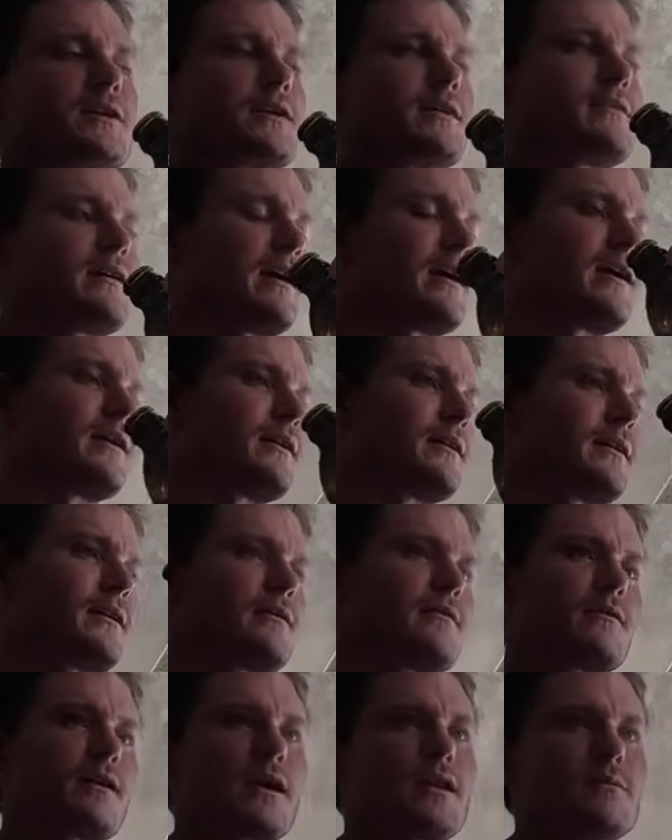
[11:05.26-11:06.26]
like, dang,
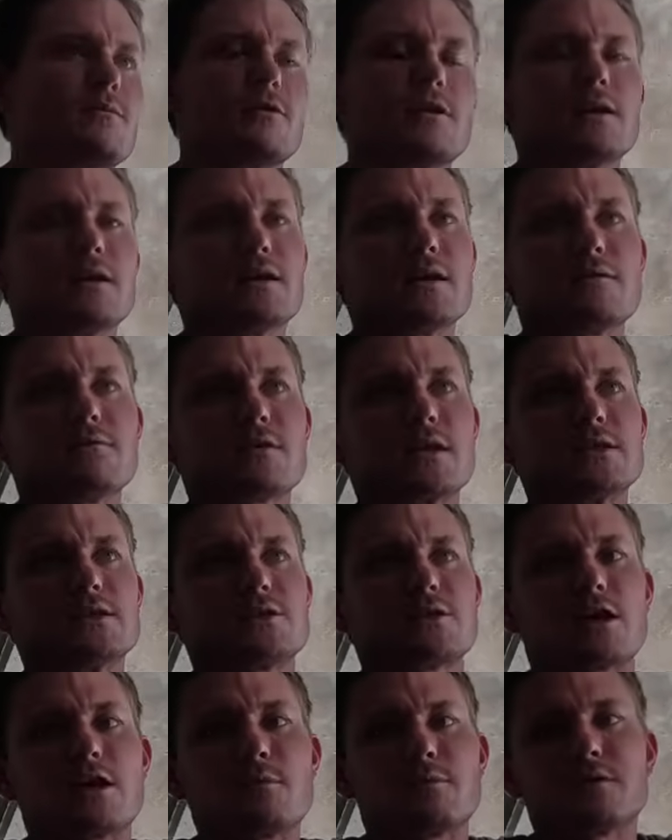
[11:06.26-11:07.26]
like I really love Red
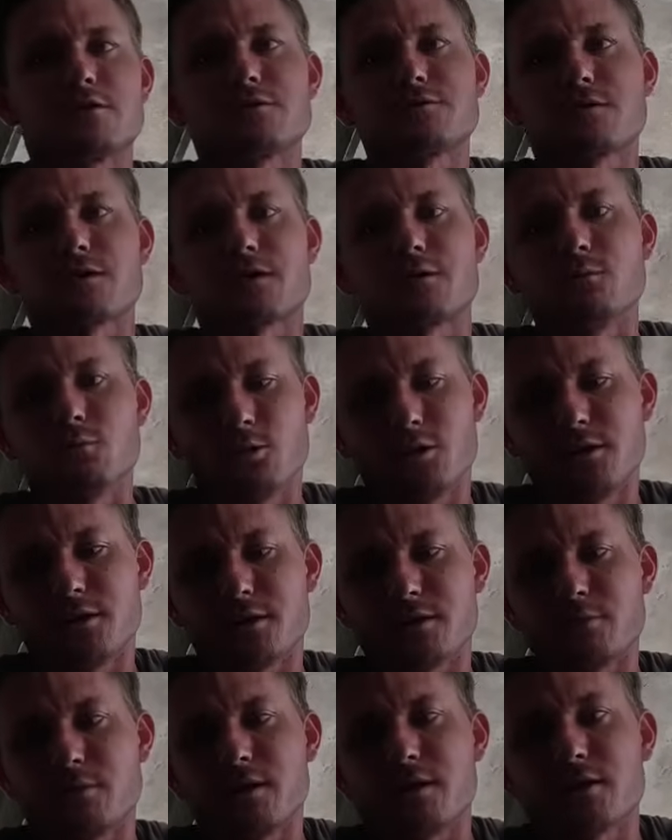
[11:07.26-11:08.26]
Stripe, and there's freaking wood
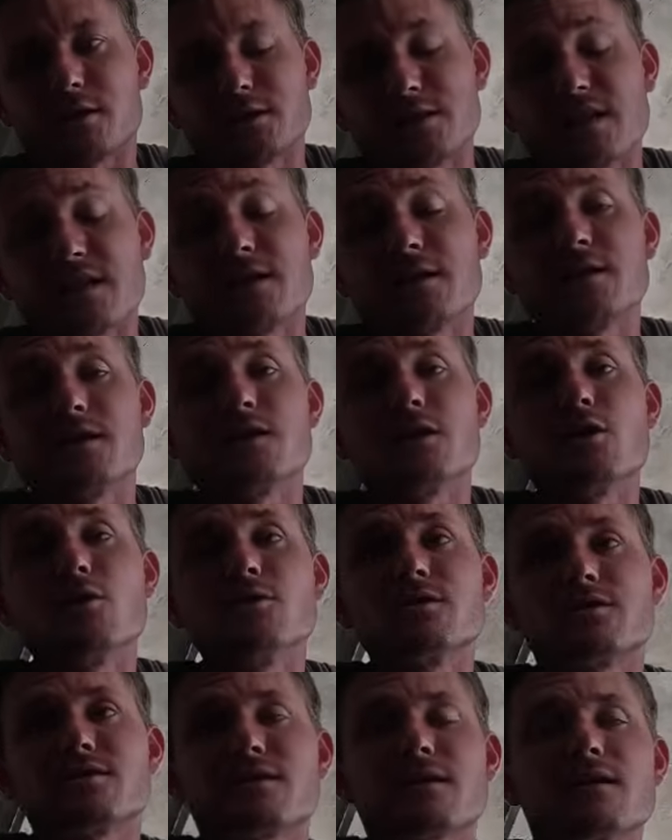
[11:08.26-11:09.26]
in their beer, because I didn't
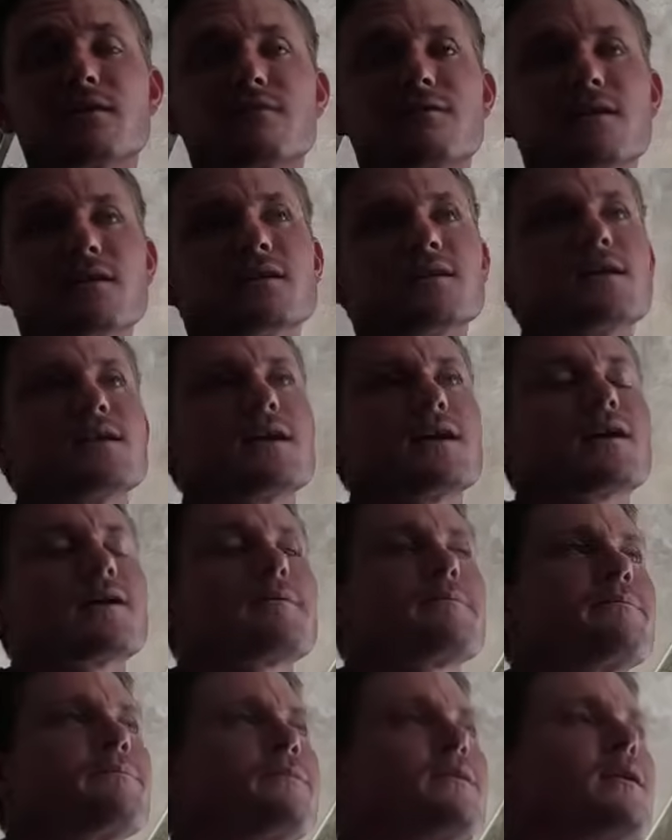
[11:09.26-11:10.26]
notice that it fell in
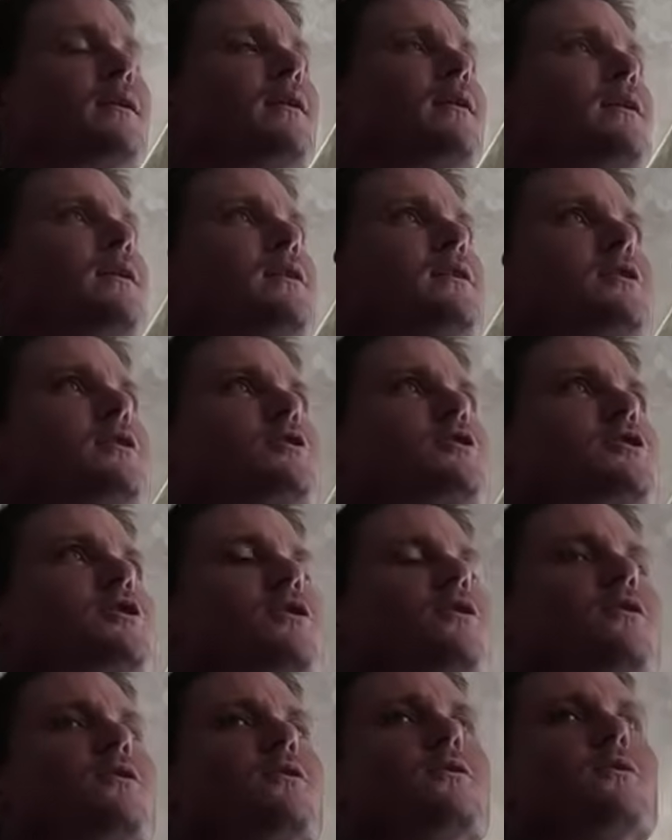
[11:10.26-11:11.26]
there.
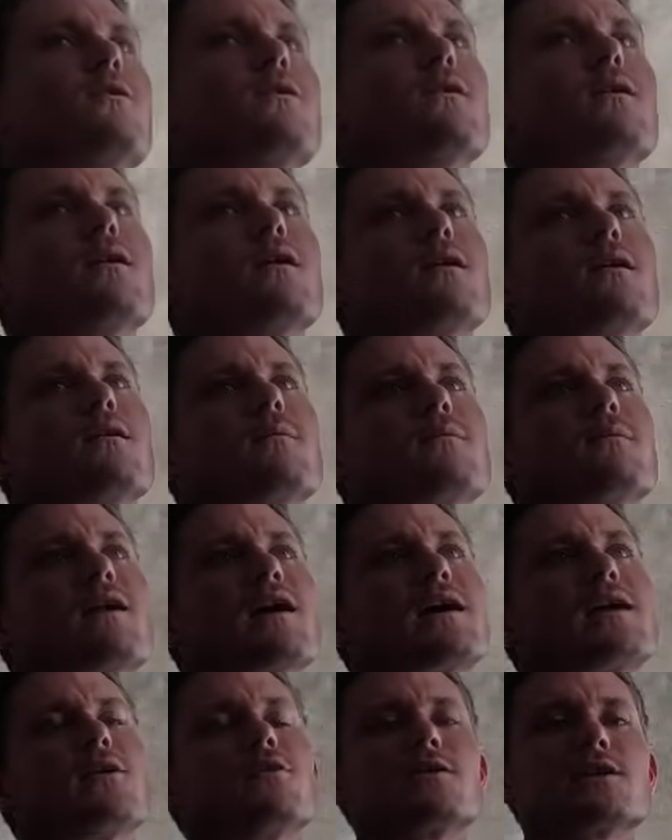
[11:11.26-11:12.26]
So
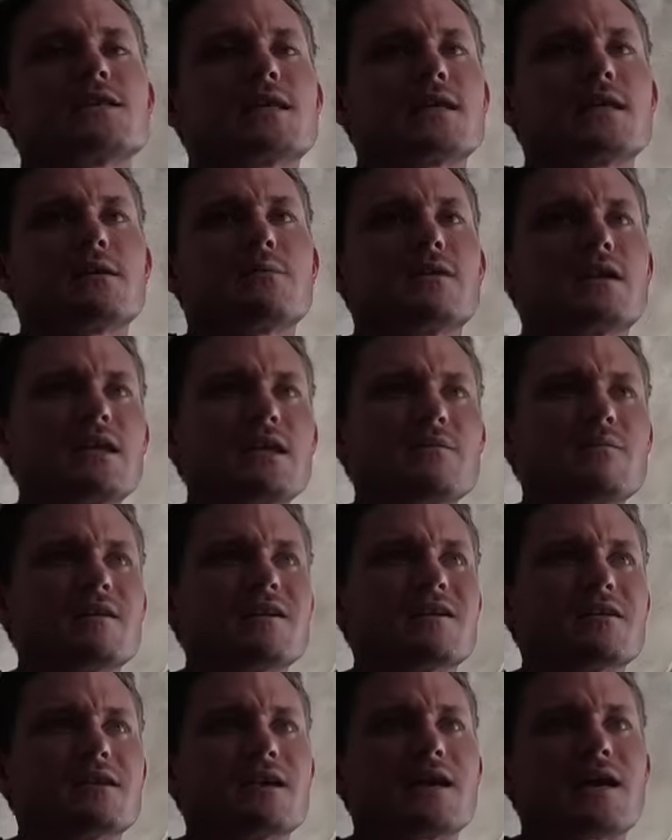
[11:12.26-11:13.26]
I go to send them an
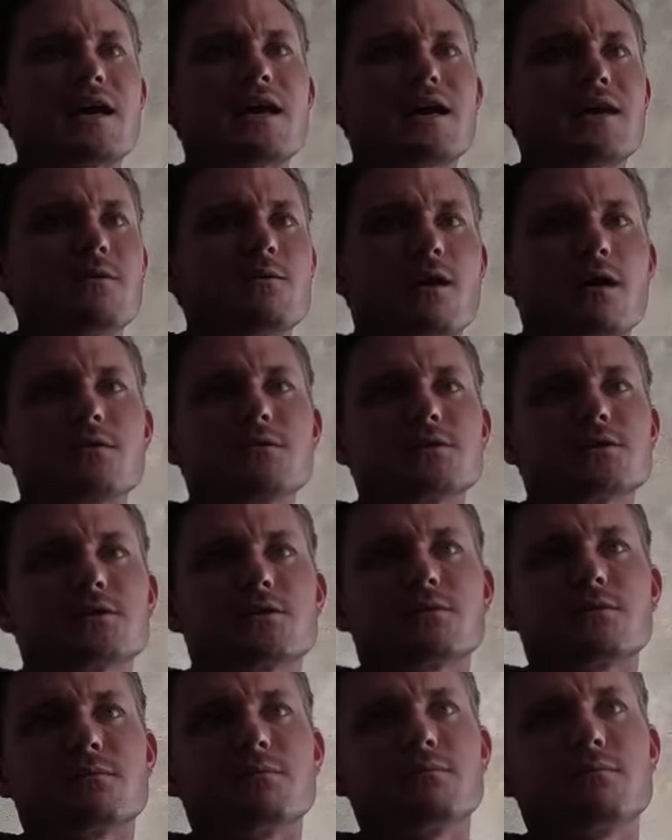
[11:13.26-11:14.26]
email like, hey, why was
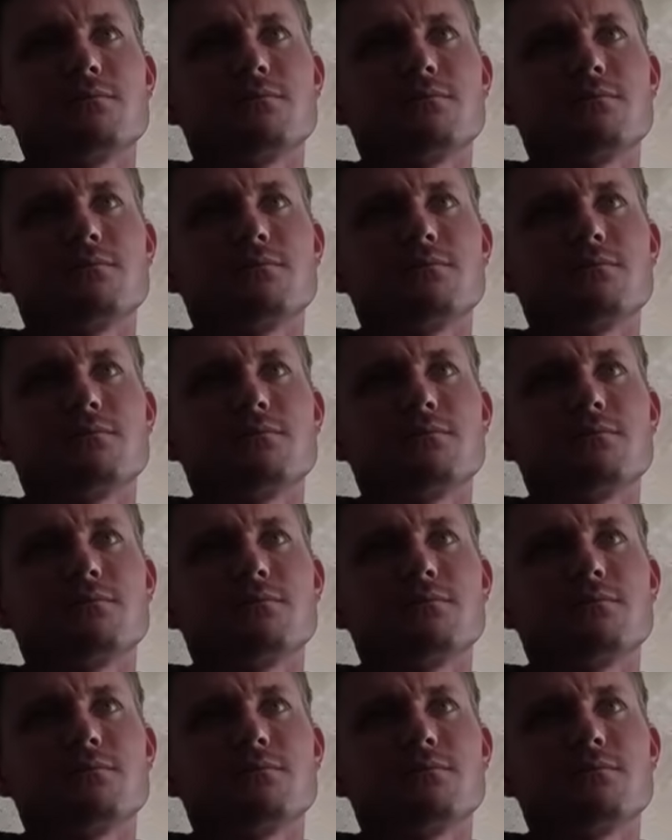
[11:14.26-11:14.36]
there